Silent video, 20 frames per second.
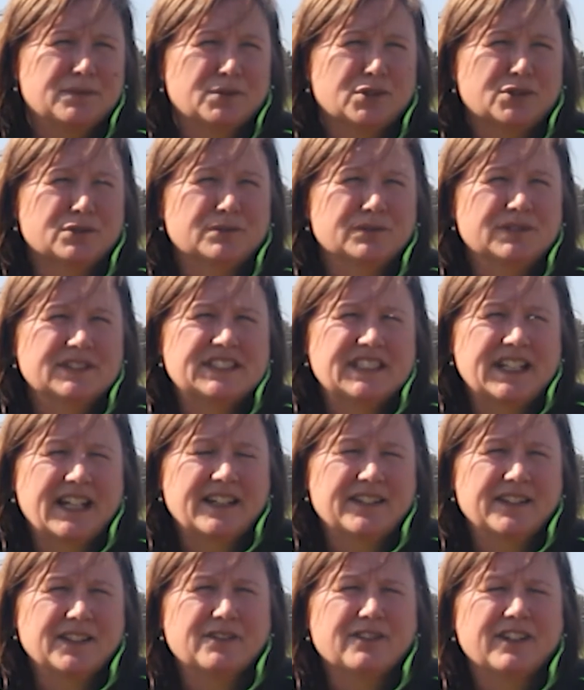will
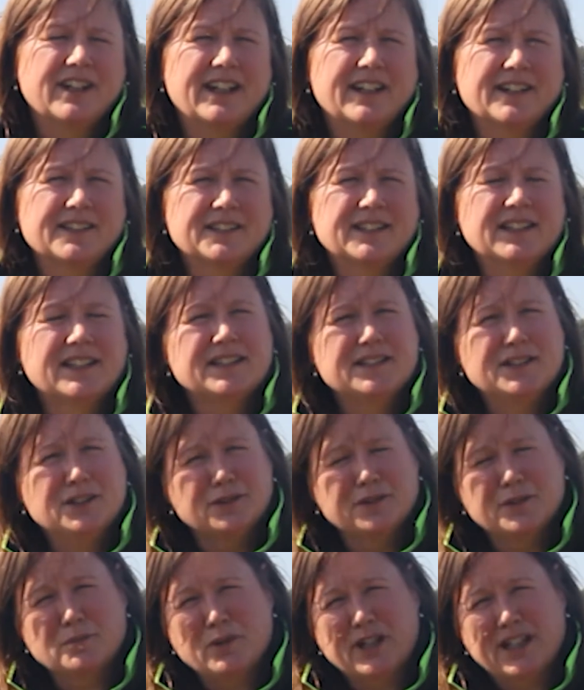stay in the ground
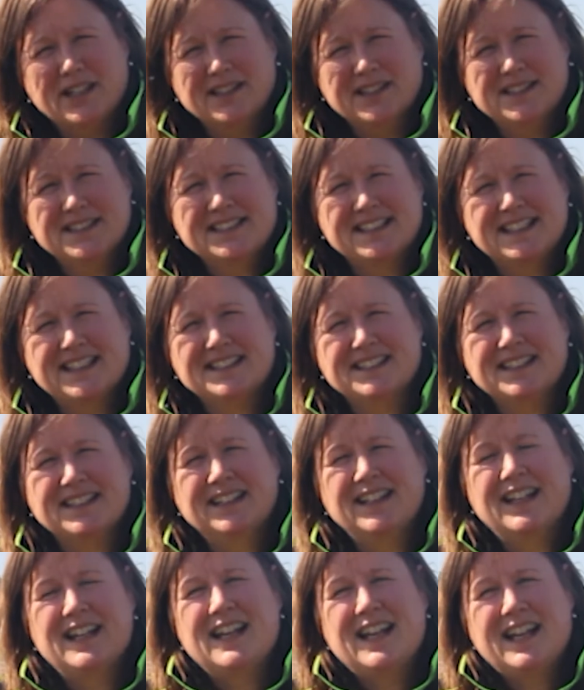until the break of the
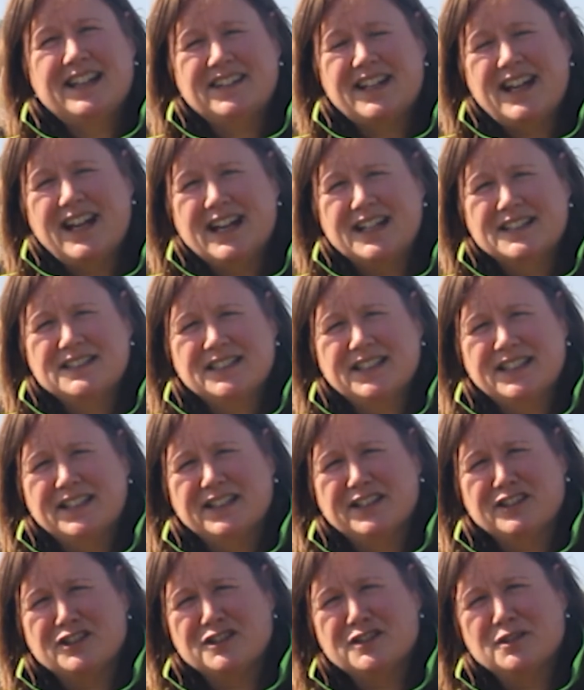season, and that hard
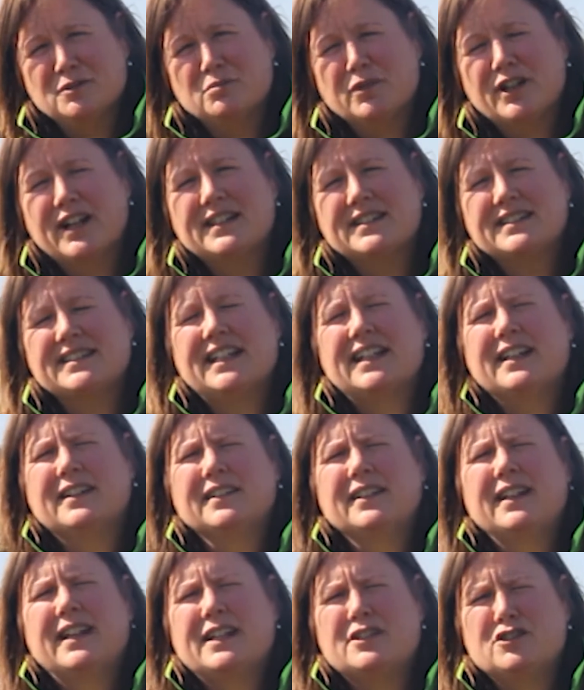seededness will break
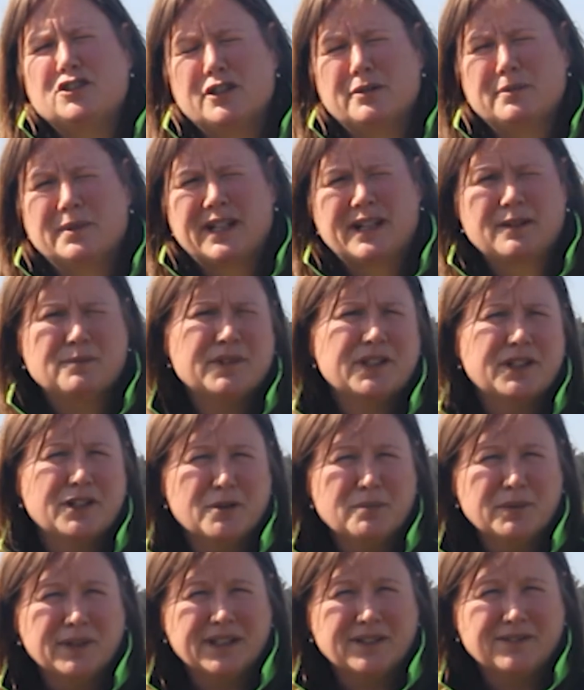down and germinate with the
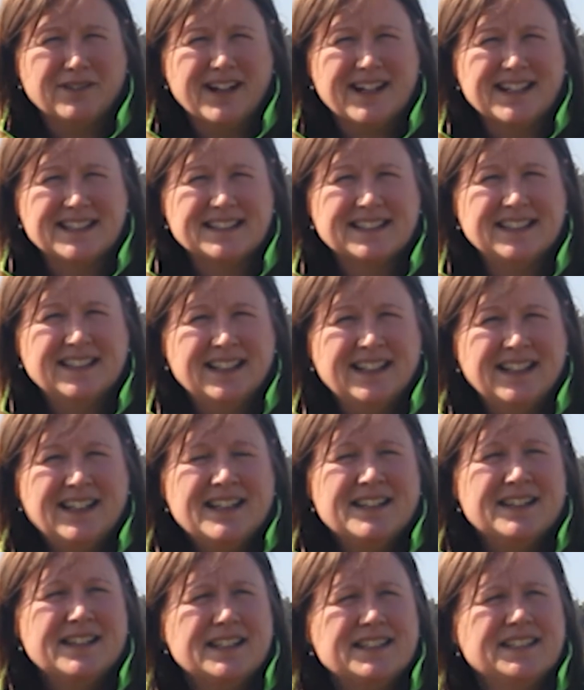opening rains.
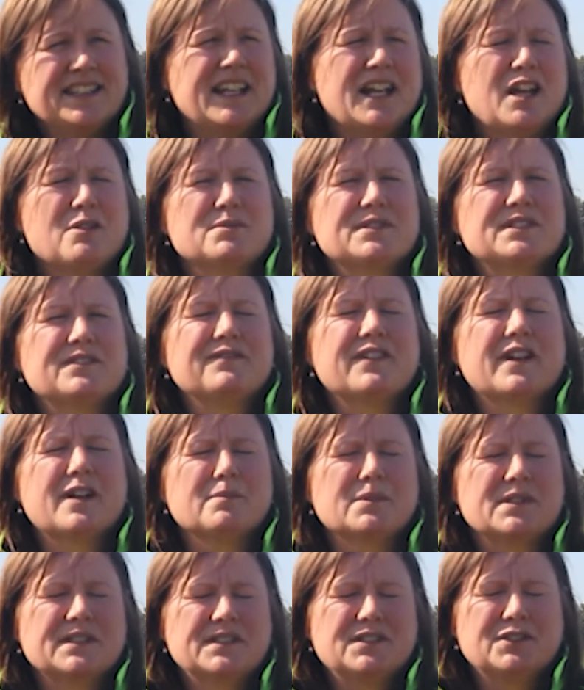This enables the
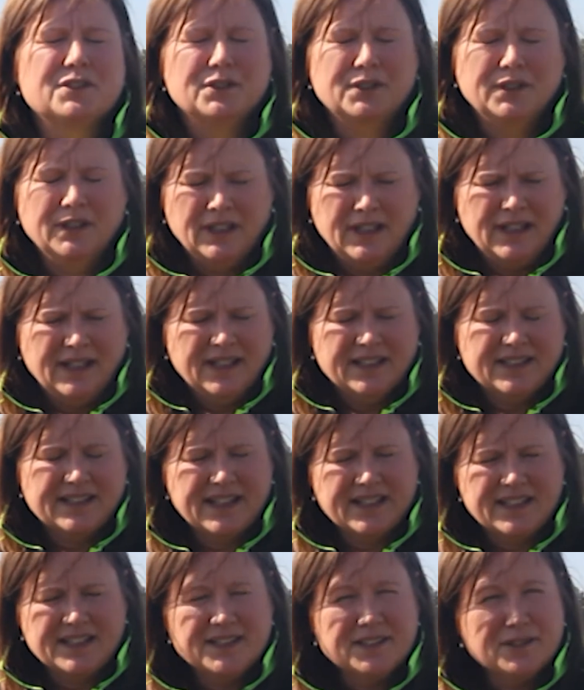farmer to
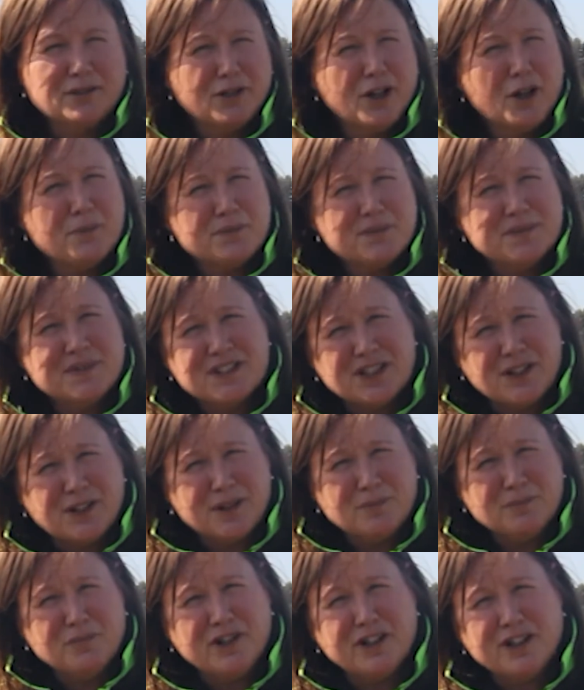get his crop
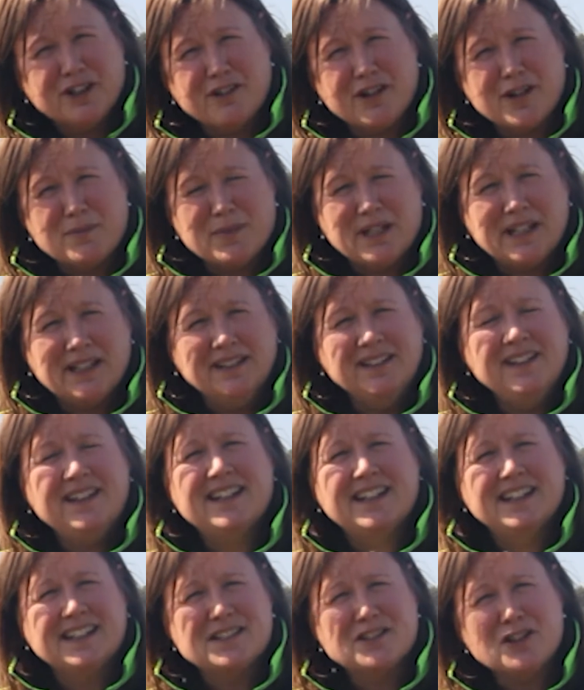sowing program
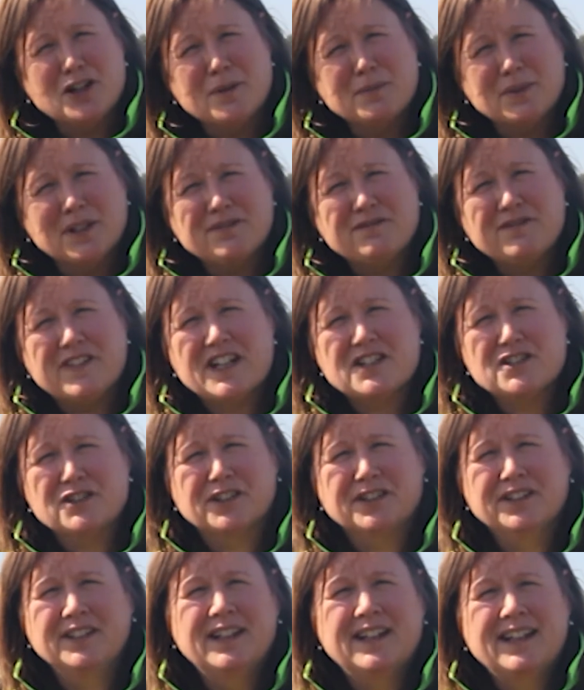in a timely
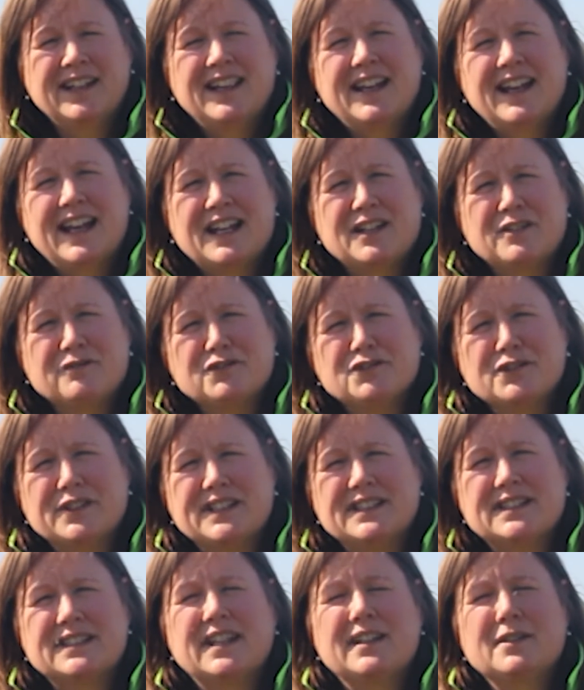fashion and
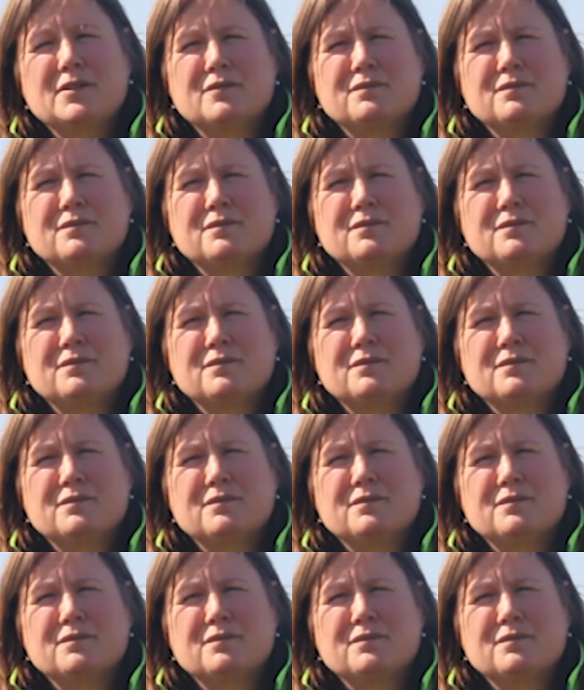avoids